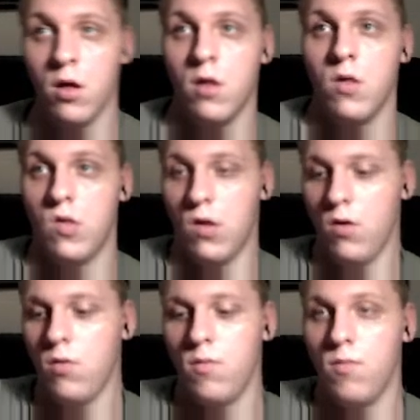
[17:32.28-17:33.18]

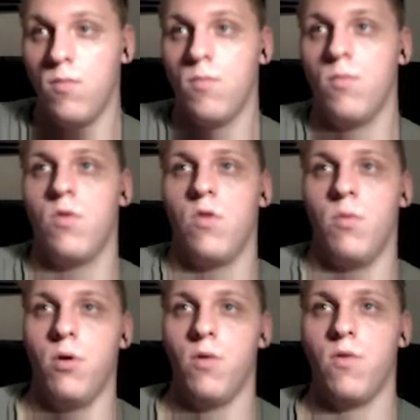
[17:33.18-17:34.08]
So to
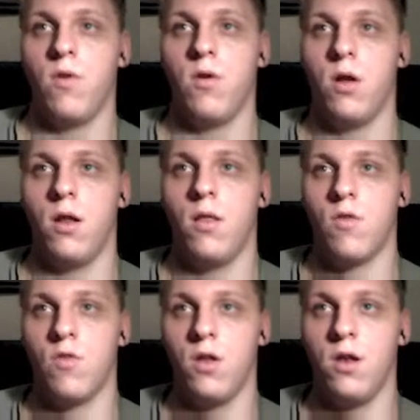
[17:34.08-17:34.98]
prove to you that it
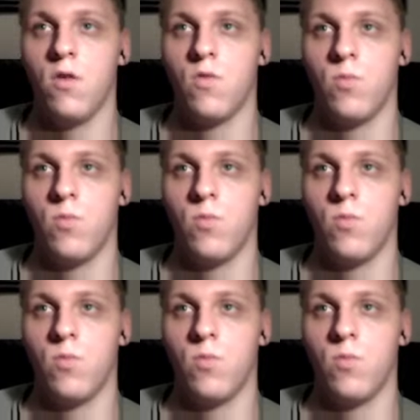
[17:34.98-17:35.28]
actually does